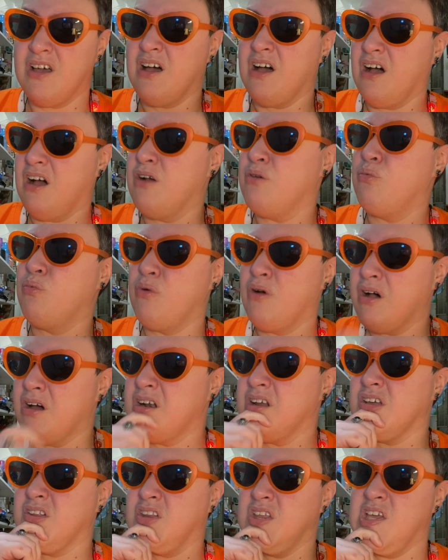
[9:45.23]

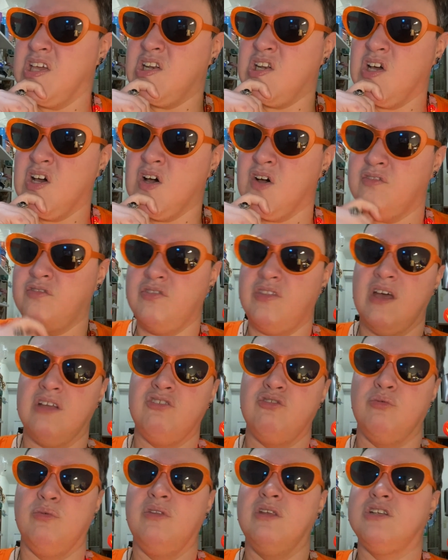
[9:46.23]
Ironically enough,
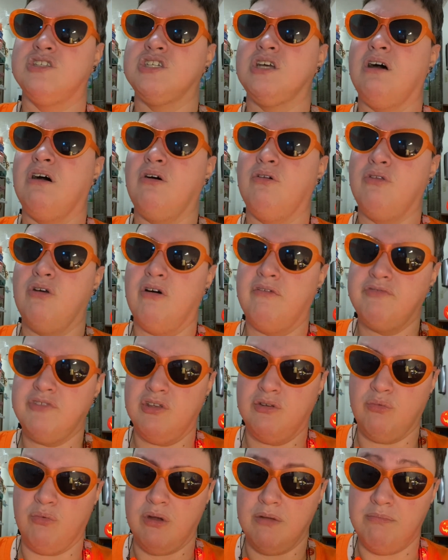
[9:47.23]
that's when the child
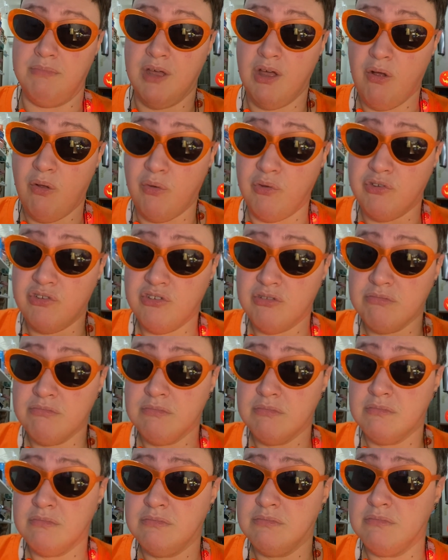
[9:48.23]
often rebels
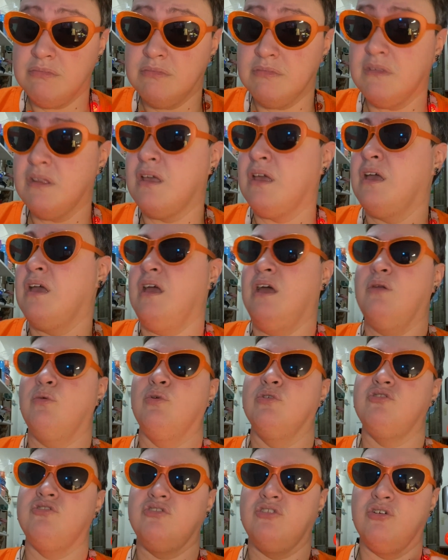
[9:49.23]
and
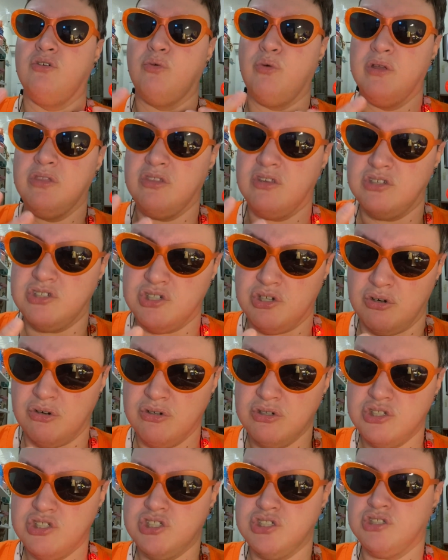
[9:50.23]
wants to quit the
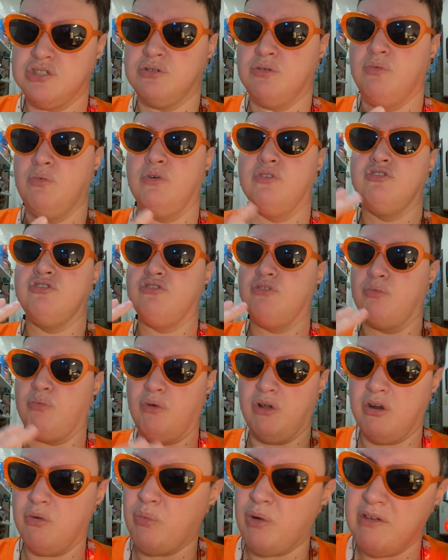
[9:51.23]
church, wants to
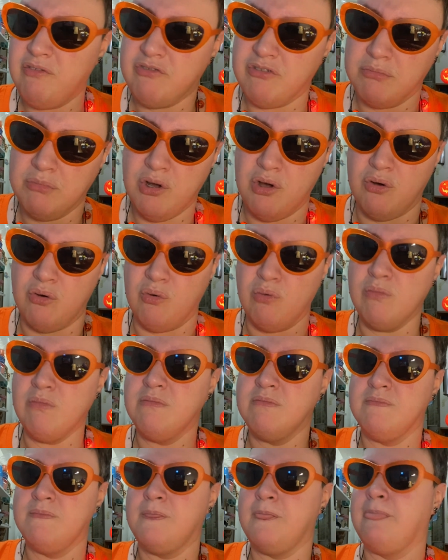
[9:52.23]
run away from home,
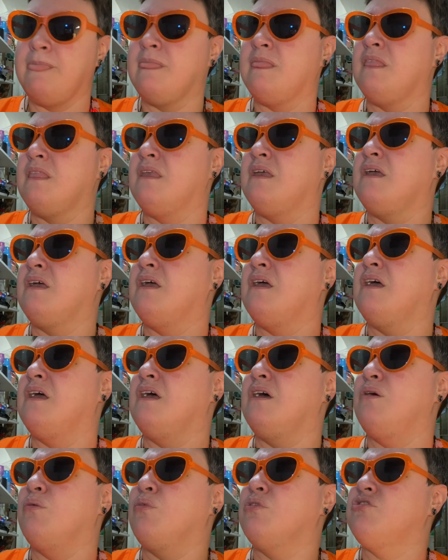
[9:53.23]

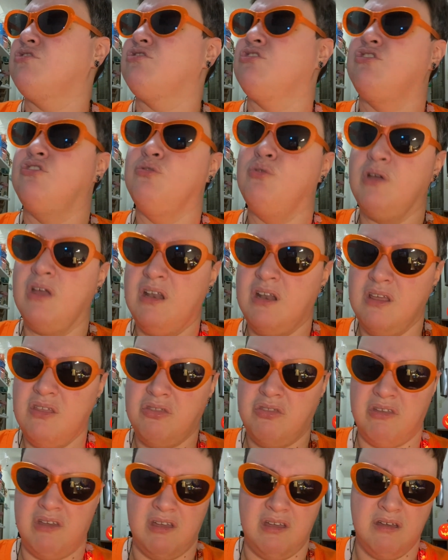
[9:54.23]
and wants to do
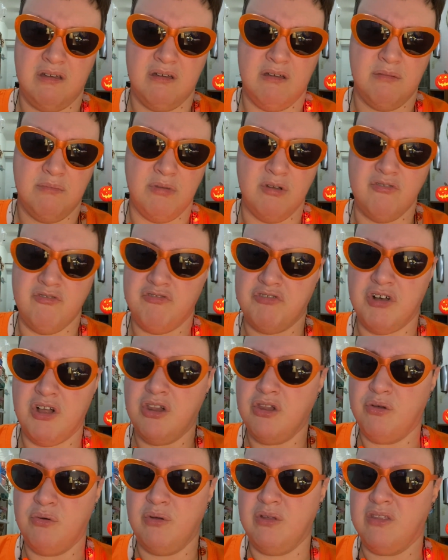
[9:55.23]
anything but
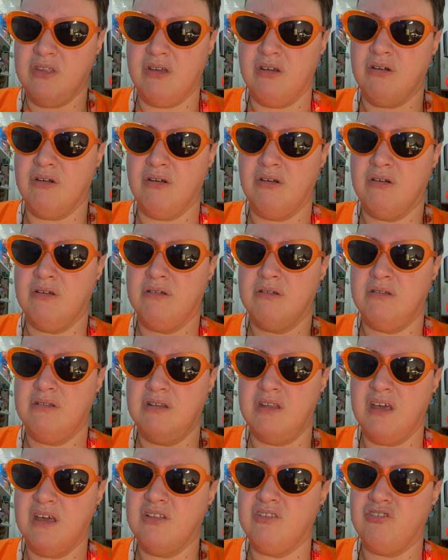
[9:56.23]
follow in their
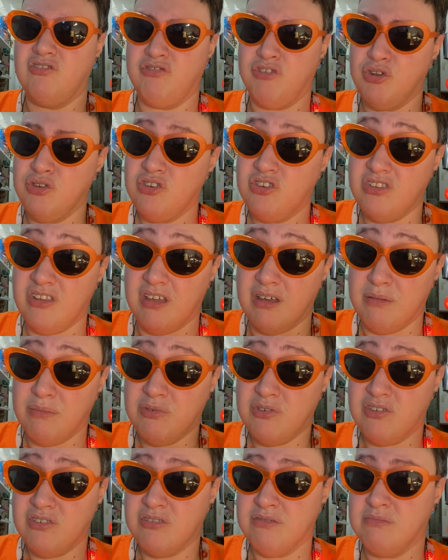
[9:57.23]
dad's
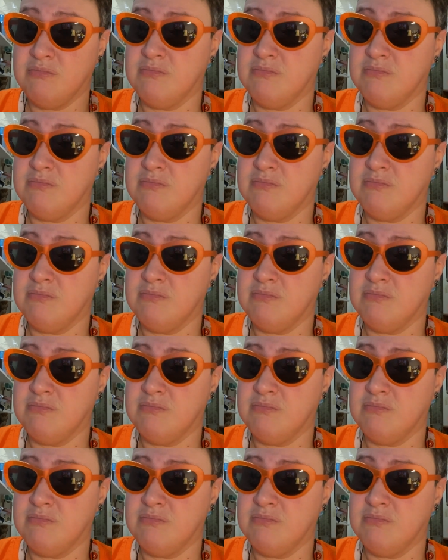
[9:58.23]
footsteps.